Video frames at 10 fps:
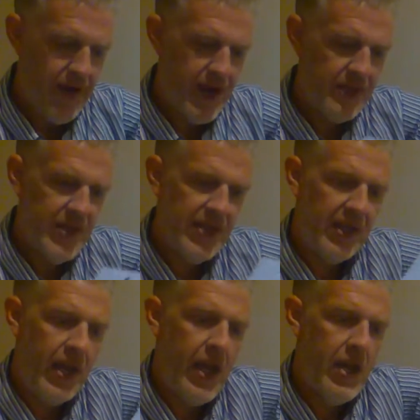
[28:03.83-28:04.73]
find as best I
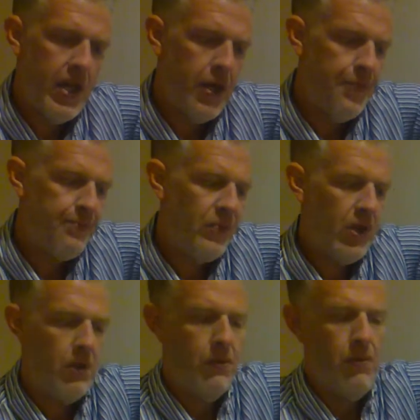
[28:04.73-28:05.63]
can here,
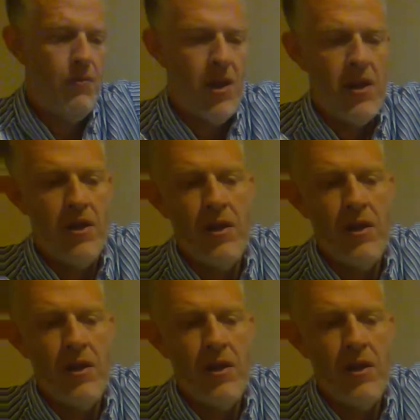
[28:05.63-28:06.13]
right